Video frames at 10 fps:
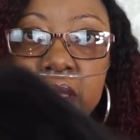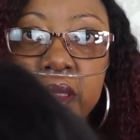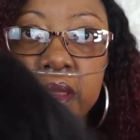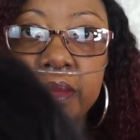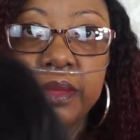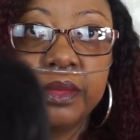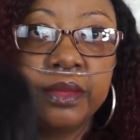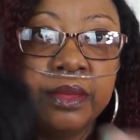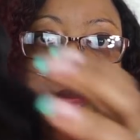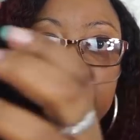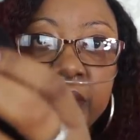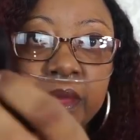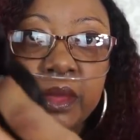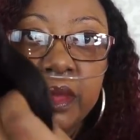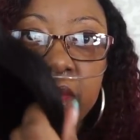
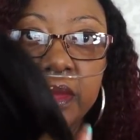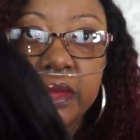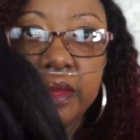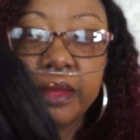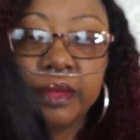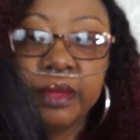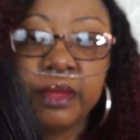Nobody speaks.